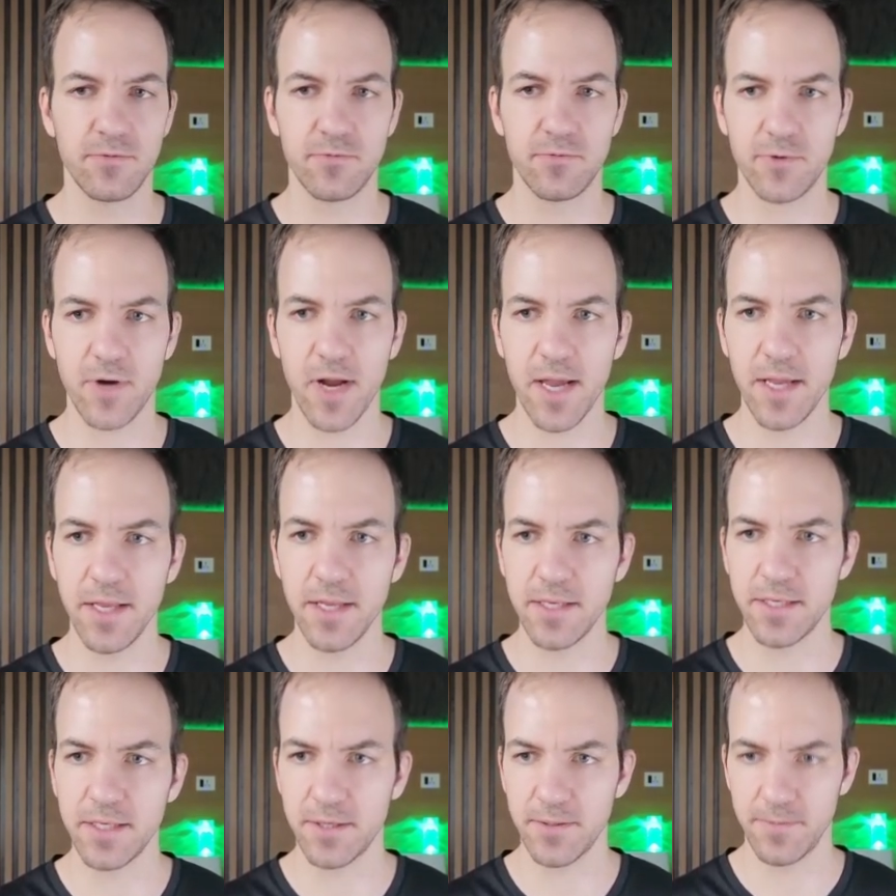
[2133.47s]

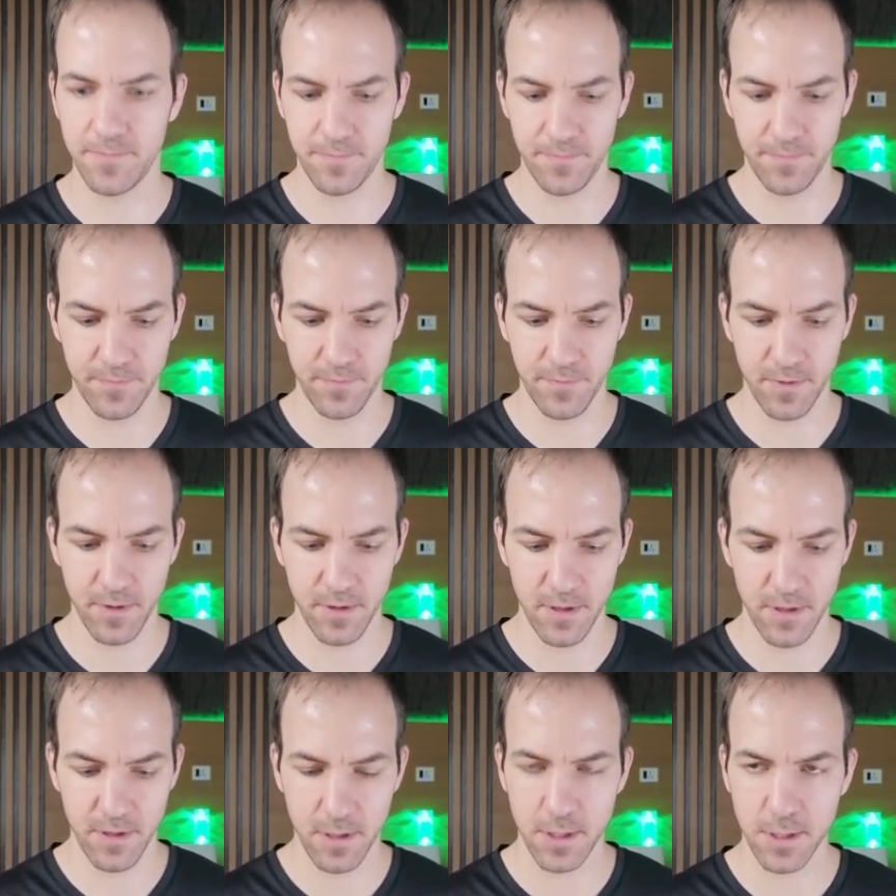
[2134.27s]
right
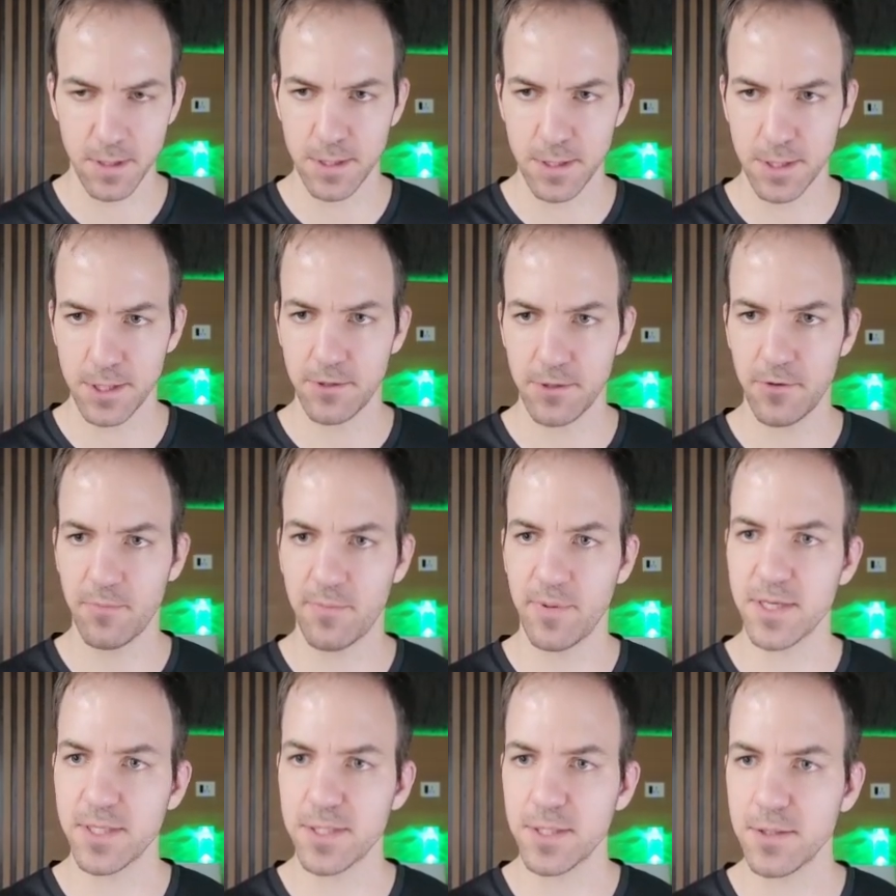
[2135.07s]
0
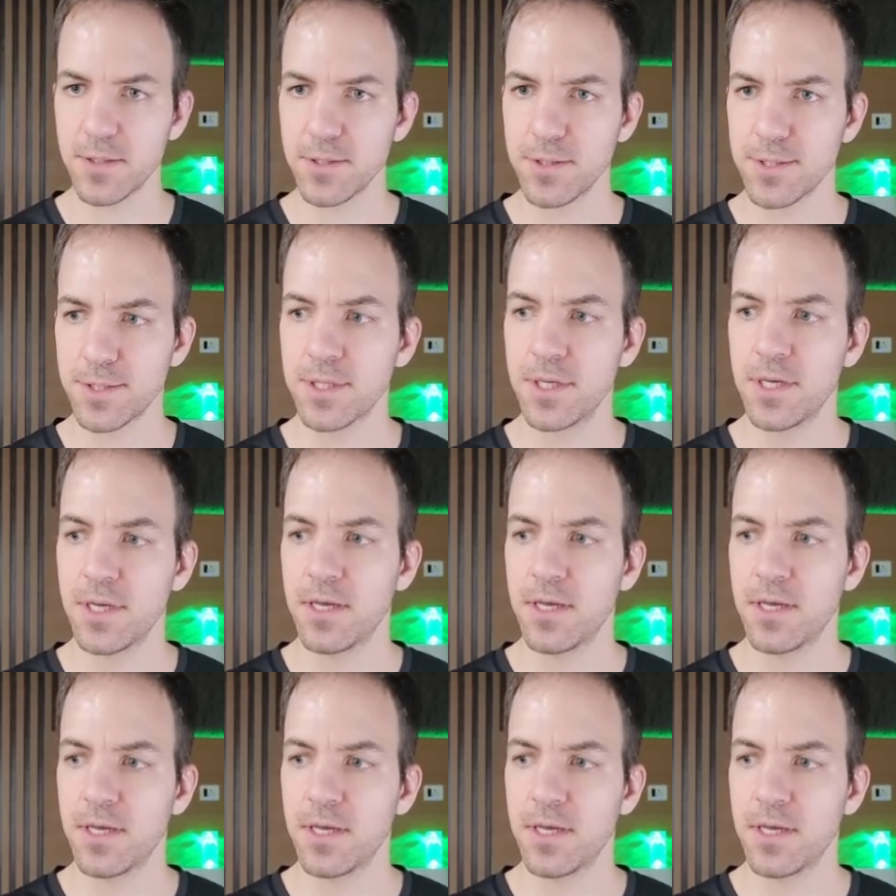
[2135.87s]
pixels.